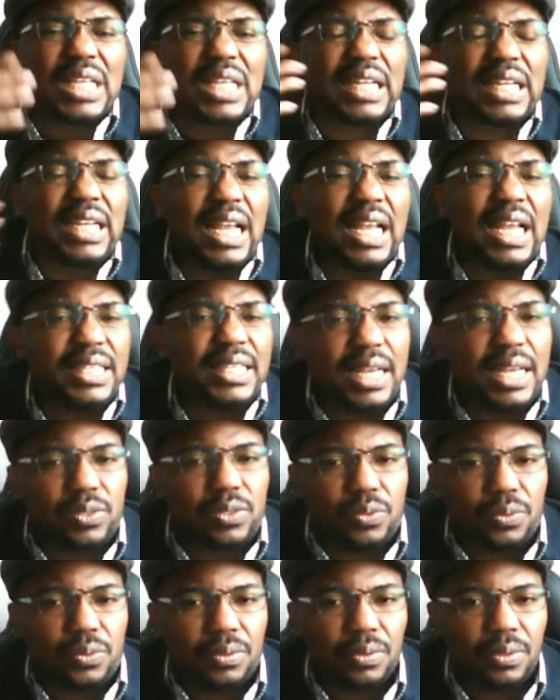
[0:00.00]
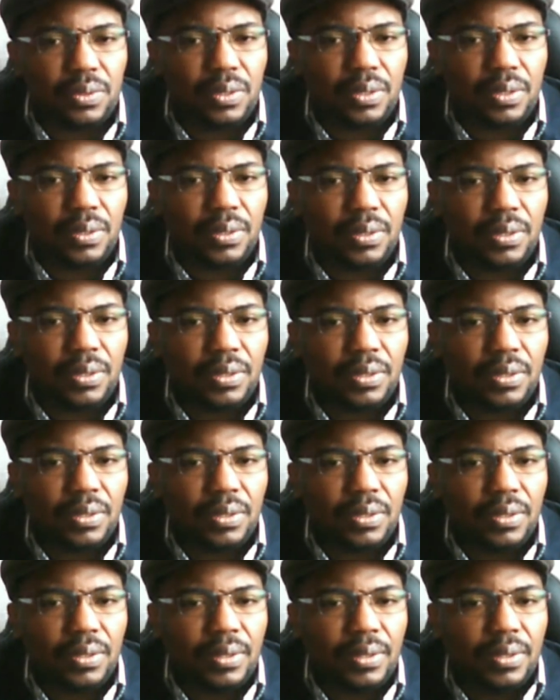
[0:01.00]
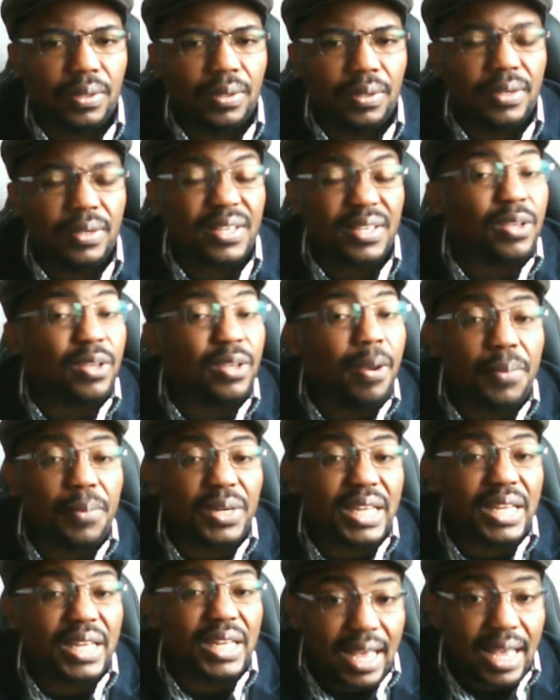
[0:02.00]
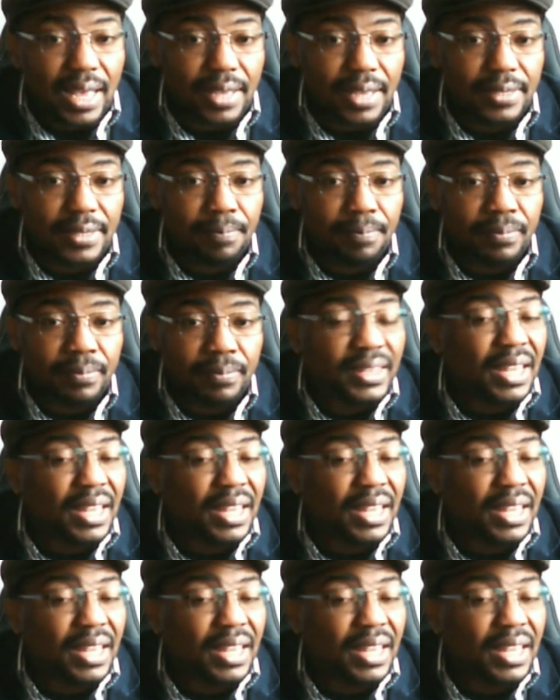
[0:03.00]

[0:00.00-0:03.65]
take Nigeria to, somebody else